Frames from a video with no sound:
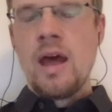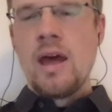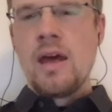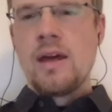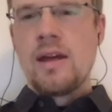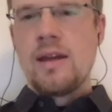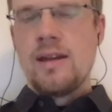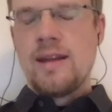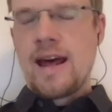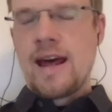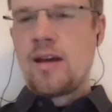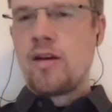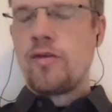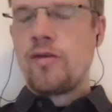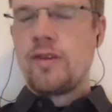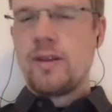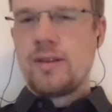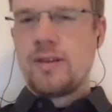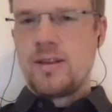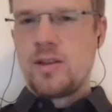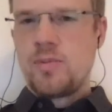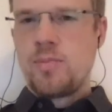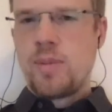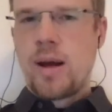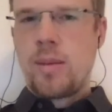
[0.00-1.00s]
None of this
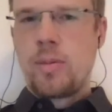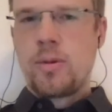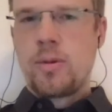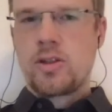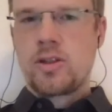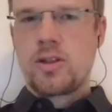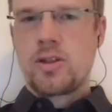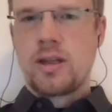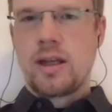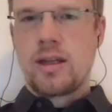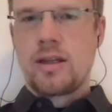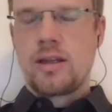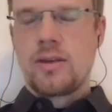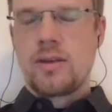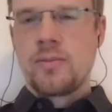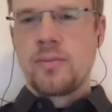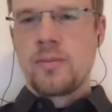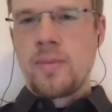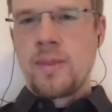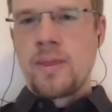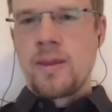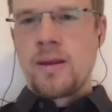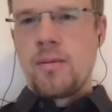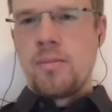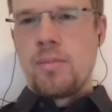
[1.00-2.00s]
is published yet,
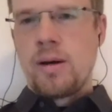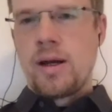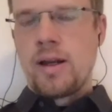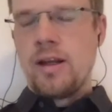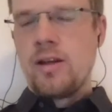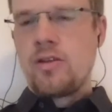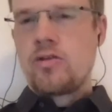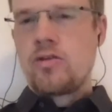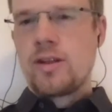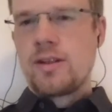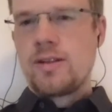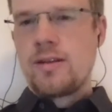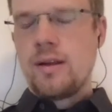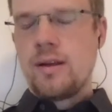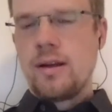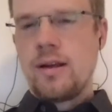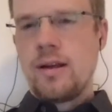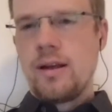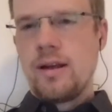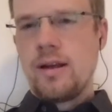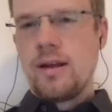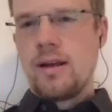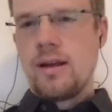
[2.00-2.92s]
but interestingly,